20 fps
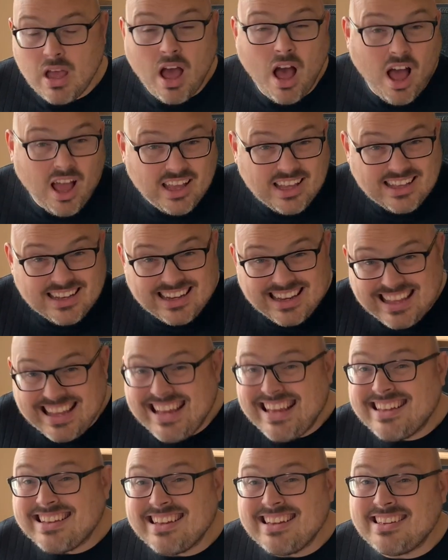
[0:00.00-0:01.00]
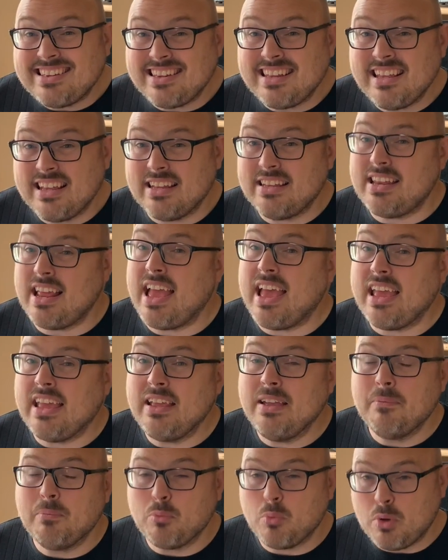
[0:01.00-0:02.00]
I could easily see a day
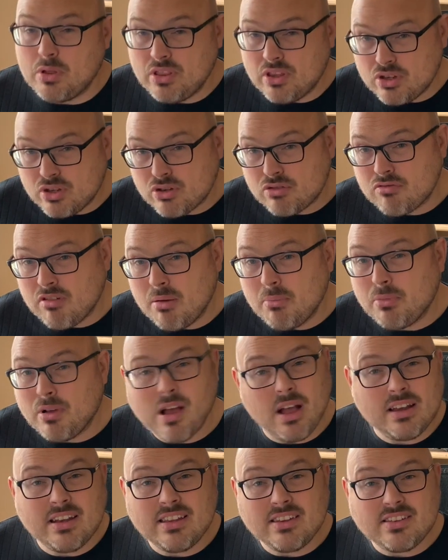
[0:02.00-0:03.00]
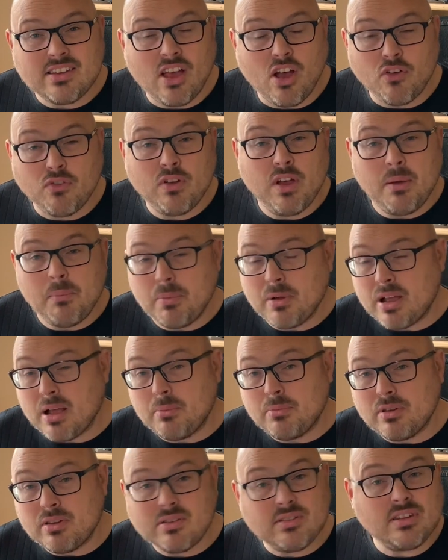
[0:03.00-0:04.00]
when the Scrum Guide itself
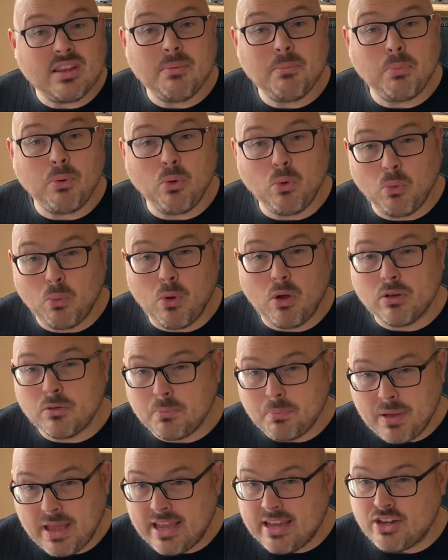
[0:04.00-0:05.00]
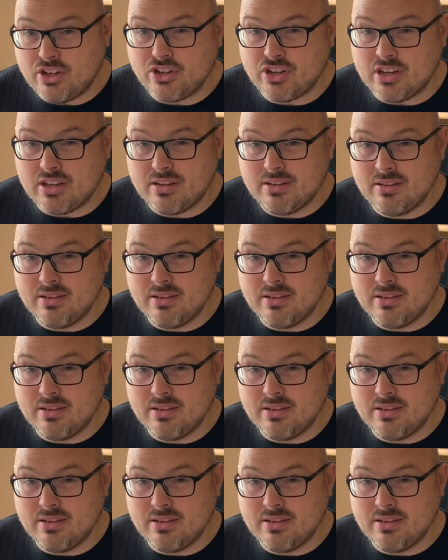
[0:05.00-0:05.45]
becomes a simple one-pager.